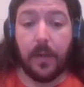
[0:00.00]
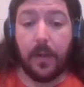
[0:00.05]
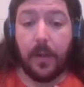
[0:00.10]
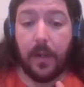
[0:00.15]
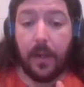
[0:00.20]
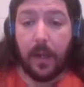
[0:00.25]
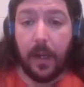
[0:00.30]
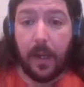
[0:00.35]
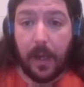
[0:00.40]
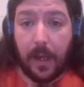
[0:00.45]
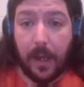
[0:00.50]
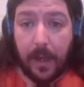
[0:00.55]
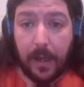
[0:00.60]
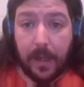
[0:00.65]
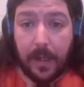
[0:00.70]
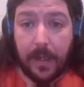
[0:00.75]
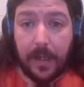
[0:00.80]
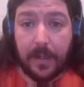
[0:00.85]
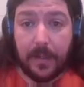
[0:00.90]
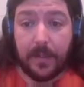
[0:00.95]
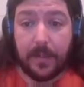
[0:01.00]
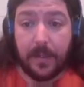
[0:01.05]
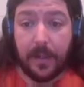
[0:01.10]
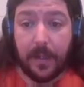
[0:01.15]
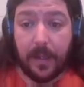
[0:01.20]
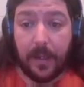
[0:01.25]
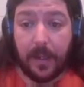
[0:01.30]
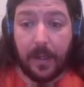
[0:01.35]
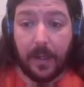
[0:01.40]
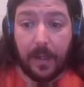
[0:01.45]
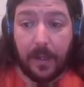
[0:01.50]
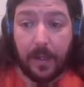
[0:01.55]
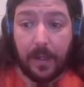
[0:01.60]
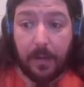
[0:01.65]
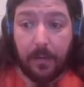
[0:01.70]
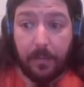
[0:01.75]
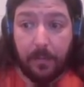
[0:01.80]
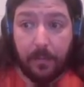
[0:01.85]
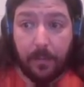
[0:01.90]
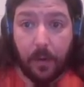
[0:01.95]
uh, is uh, uh
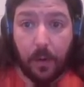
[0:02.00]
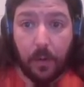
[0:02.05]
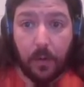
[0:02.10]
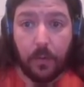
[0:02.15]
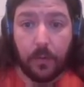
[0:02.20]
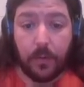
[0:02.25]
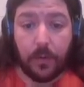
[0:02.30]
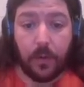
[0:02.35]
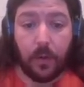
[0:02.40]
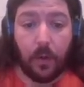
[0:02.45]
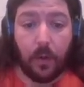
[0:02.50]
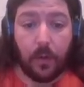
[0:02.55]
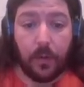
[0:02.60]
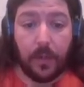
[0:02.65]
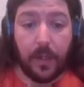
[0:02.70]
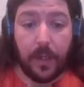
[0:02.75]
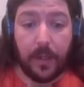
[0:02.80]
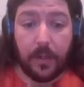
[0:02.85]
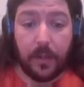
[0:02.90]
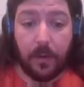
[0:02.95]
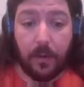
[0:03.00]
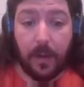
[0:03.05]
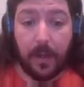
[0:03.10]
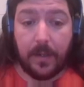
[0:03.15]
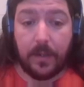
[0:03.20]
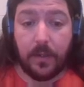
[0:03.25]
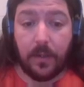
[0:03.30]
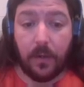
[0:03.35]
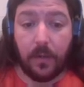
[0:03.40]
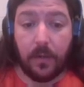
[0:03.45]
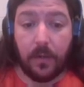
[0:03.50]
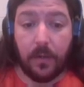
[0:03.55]
focused on the interaction